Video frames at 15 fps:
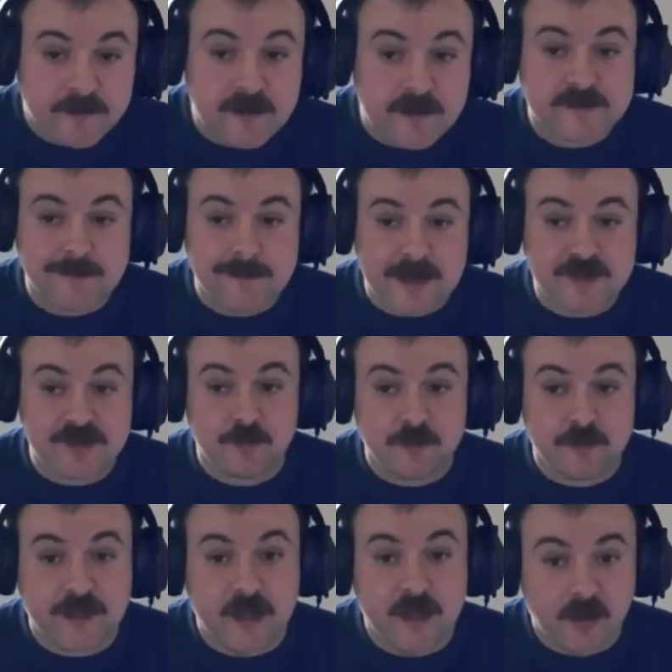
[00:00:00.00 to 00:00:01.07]
Let's
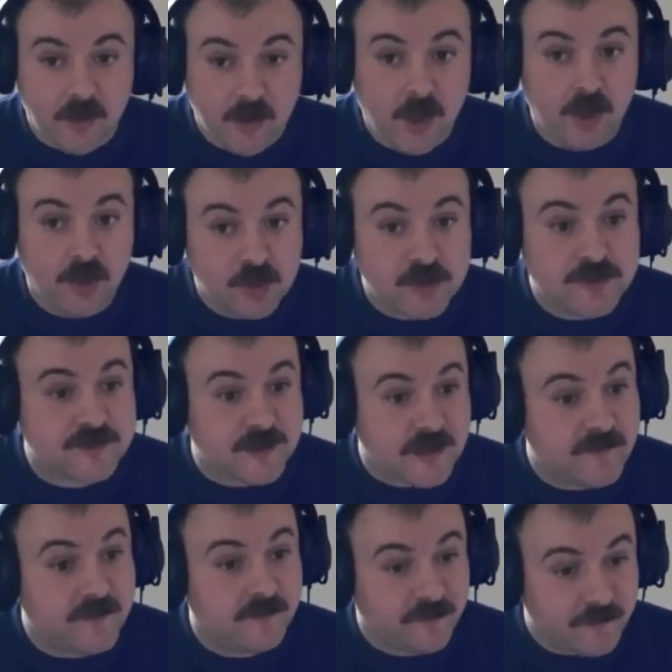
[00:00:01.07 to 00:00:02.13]
imagine we get a good
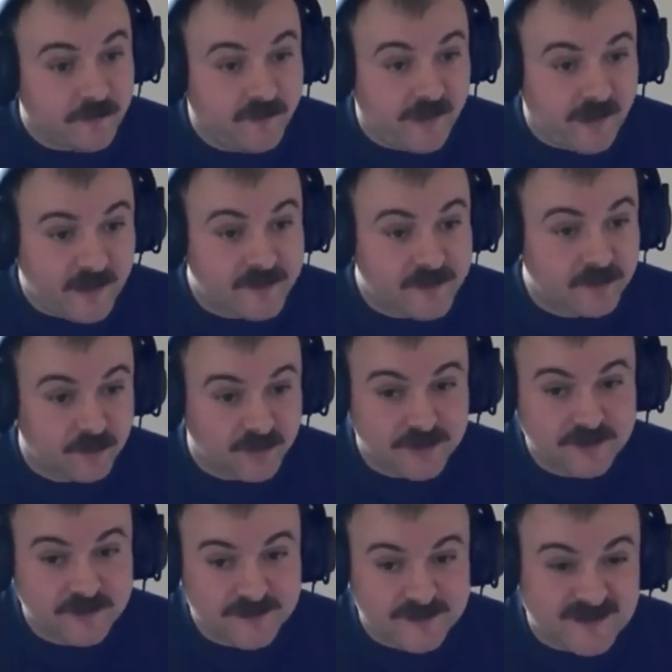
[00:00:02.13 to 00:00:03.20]
saving from VS,
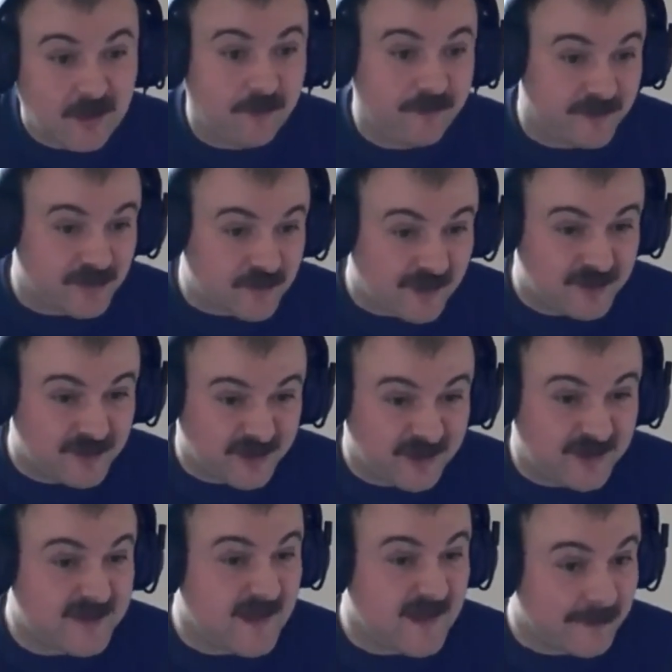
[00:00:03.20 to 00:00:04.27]
which is itself a
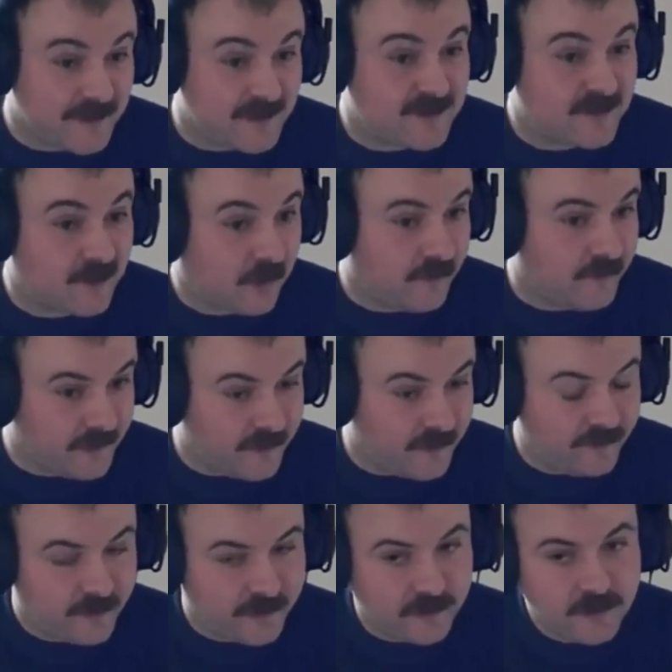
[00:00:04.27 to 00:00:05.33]
tragedy because that means staff are
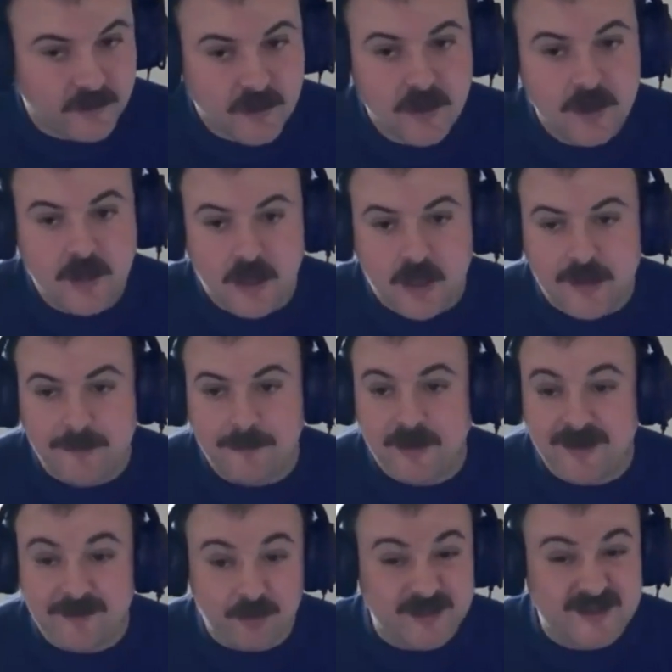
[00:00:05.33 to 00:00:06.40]
leaving.
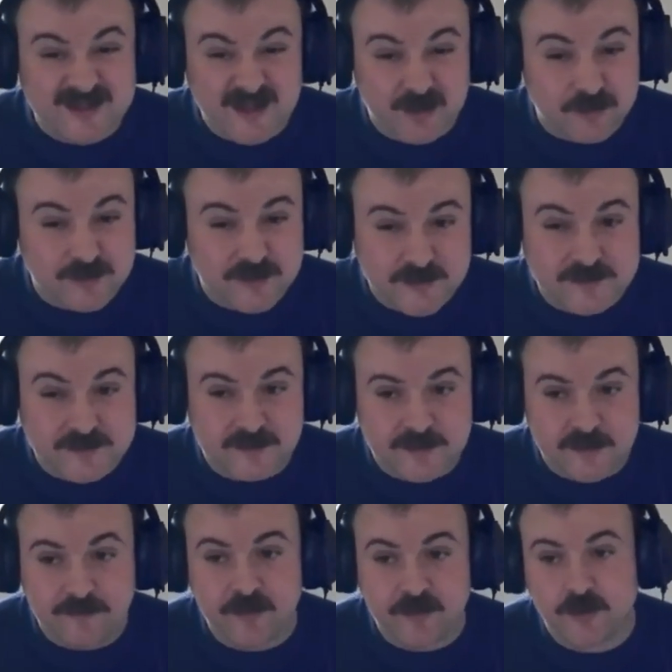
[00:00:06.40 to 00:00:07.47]
We'd still see
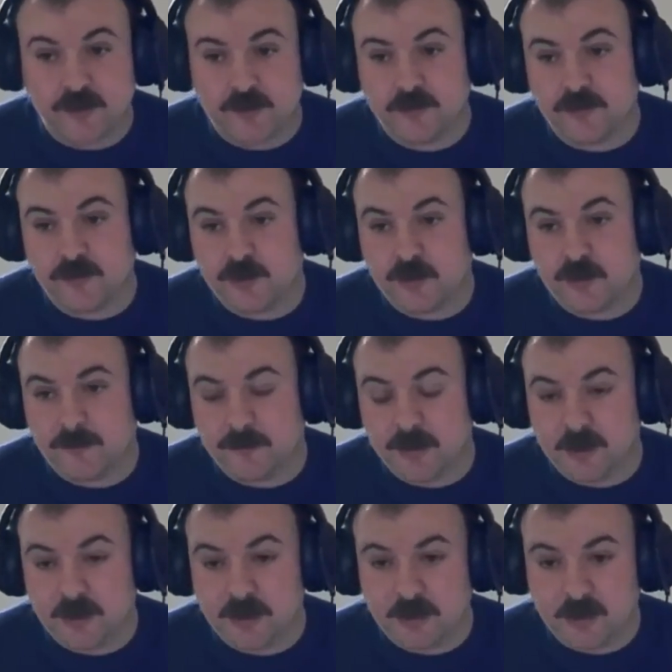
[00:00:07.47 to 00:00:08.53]
significant
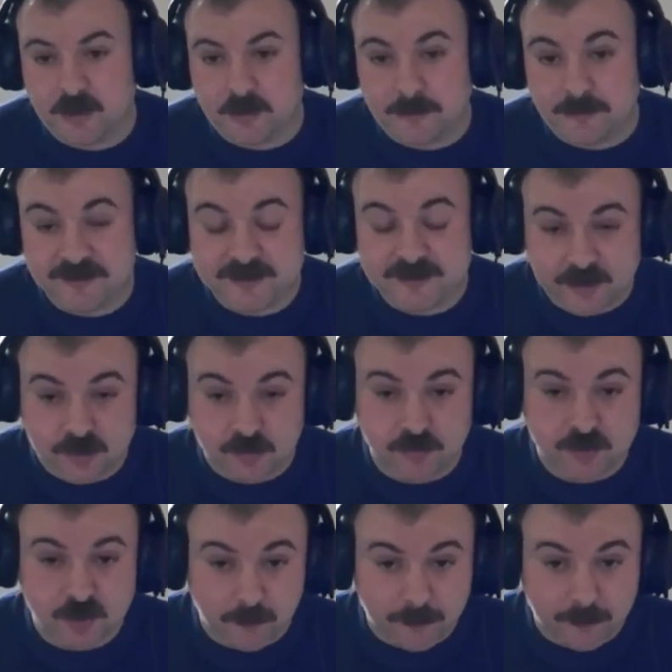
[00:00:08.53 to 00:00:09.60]

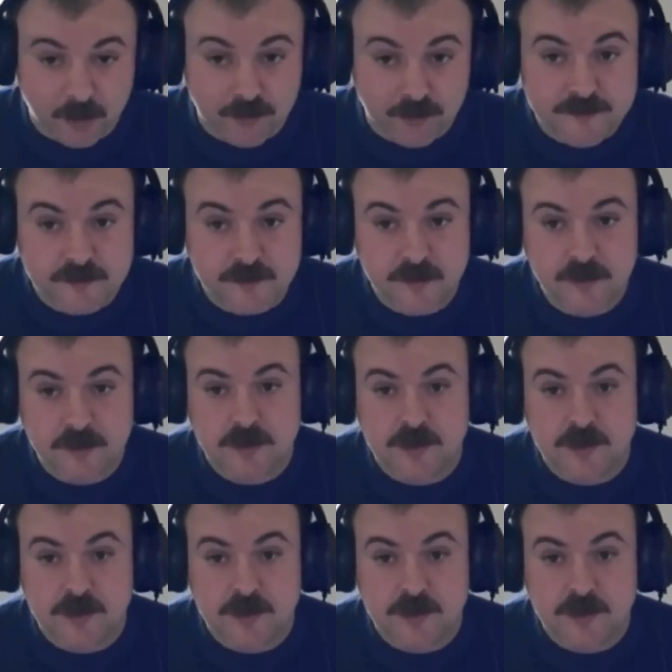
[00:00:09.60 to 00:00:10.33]
potential job loss